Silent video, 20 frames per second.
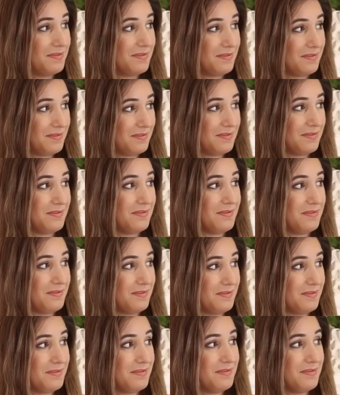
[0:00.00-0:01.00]

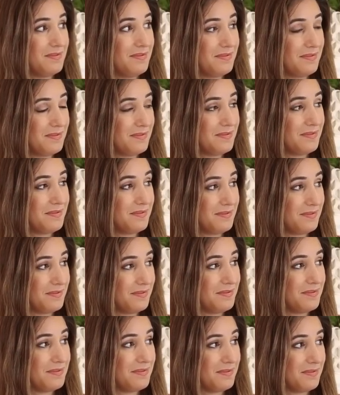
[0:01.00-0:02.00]

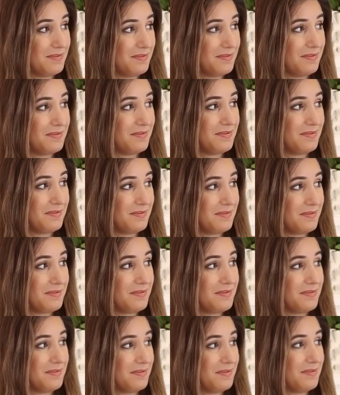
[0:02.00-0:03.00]

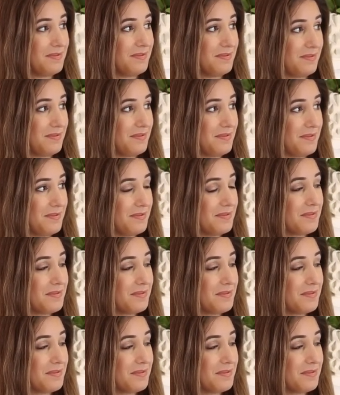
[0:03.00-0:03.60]
(not speaking)